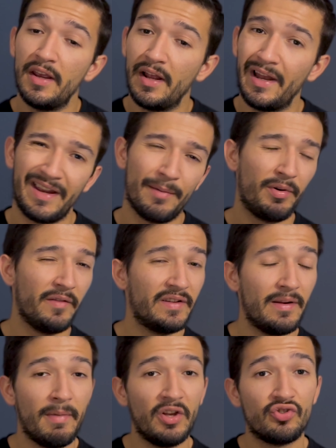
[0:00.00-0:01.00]
Like I
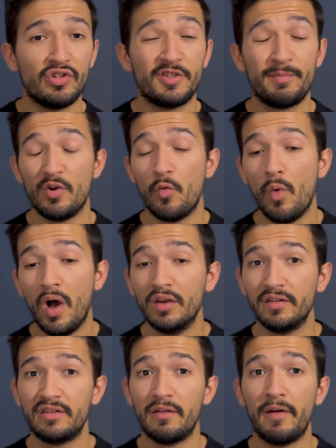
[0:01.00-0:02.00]
previously mentioned, it's been a while
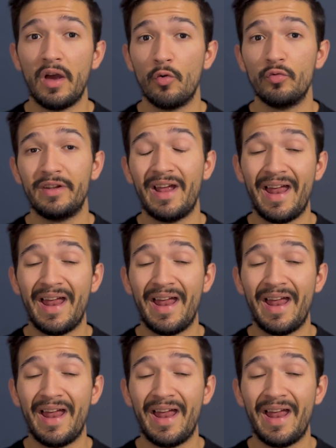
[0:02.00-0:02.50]
since I've owned